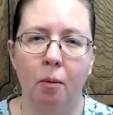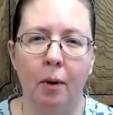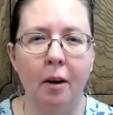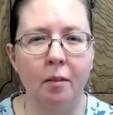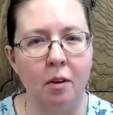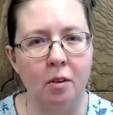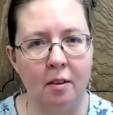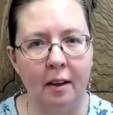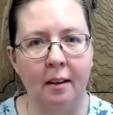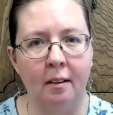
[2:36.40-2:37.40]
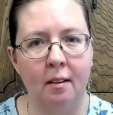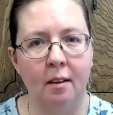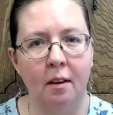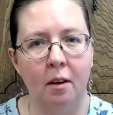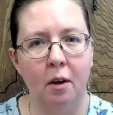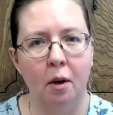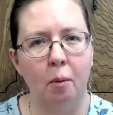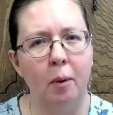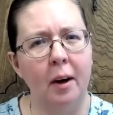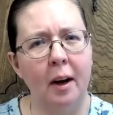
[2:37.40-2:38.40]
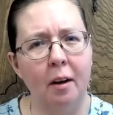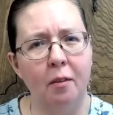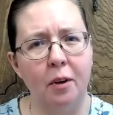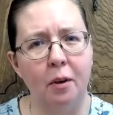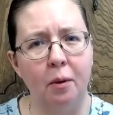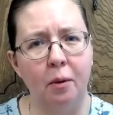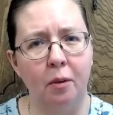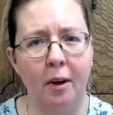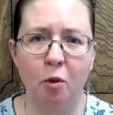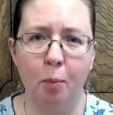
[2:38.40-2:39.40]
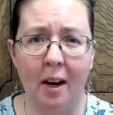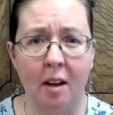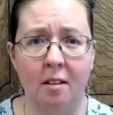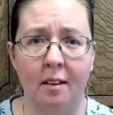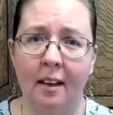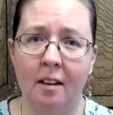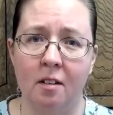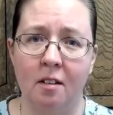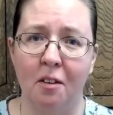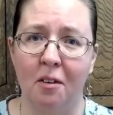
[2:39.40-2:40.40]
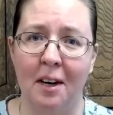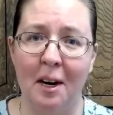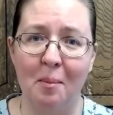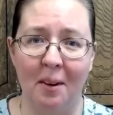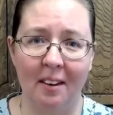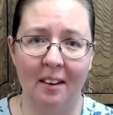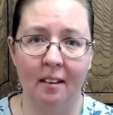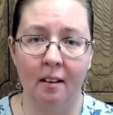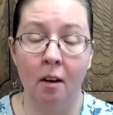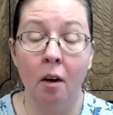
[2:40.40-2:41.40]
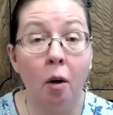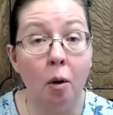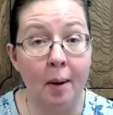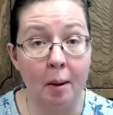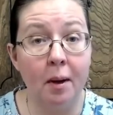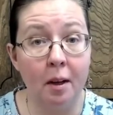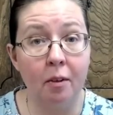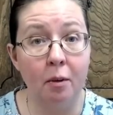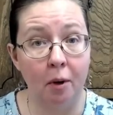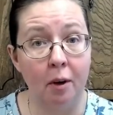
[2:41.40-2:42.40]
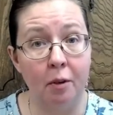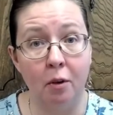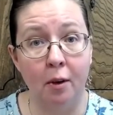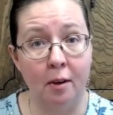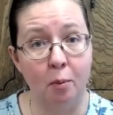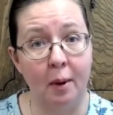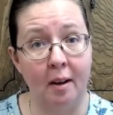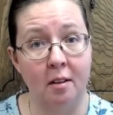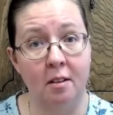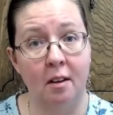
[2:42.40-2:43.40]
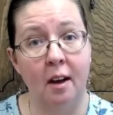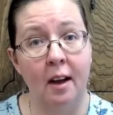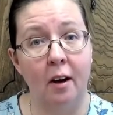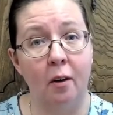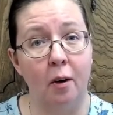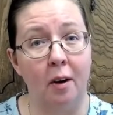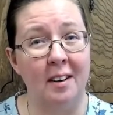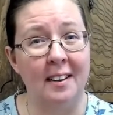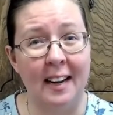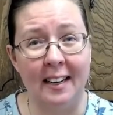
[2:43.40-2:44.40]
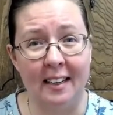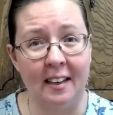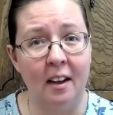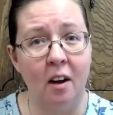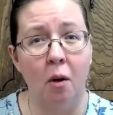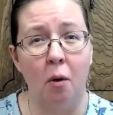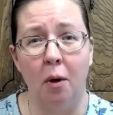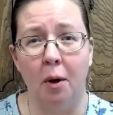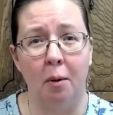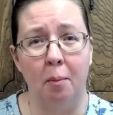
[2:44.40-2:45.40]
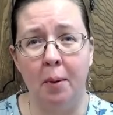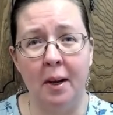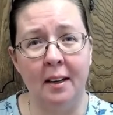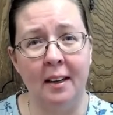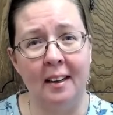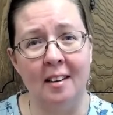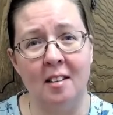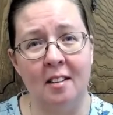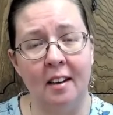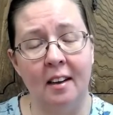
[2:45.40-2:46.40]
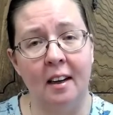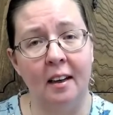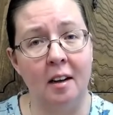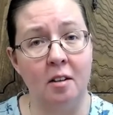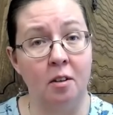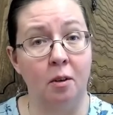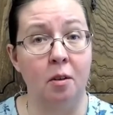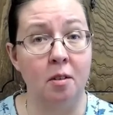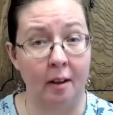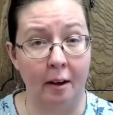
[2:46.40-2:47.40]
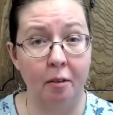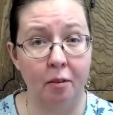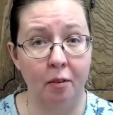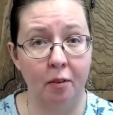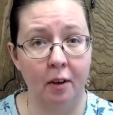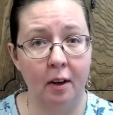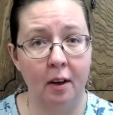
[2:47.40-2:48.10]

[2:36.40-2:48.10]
Where have you sinned? Where have you trespassed against your neighbor? Or maybe even where have you trespassed or debted or been in sin against yourself?